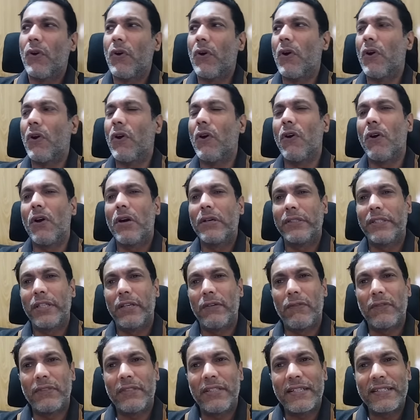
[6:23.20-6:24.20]
or
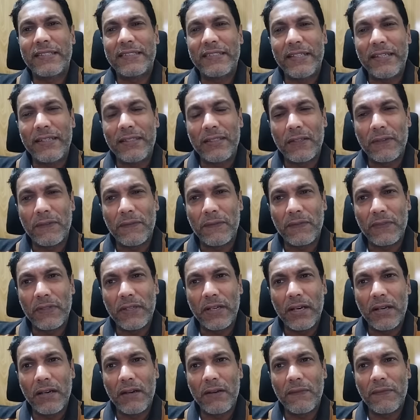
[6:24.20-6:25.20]
there was exchange of
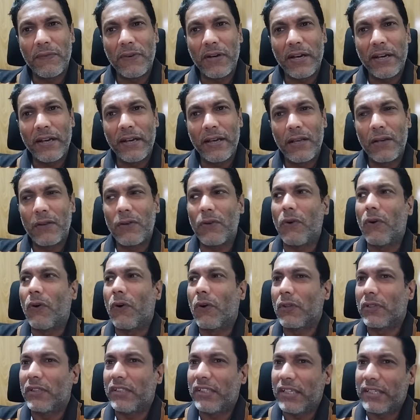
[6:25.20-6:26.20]
gunfire,
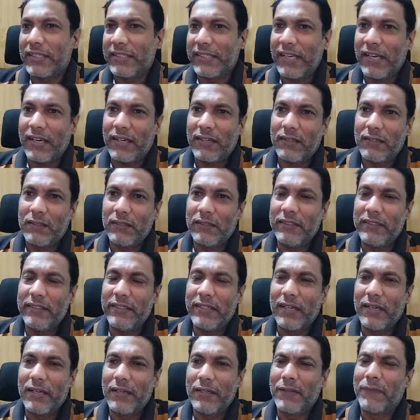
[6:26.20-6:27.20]
or they attacked
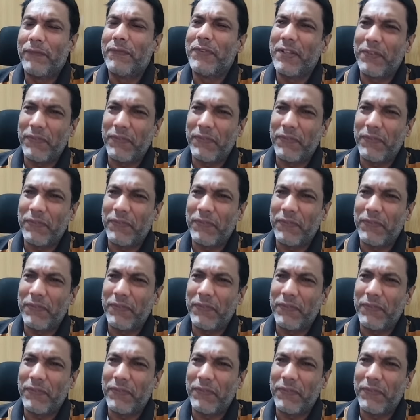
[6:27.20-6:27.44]
ENDF.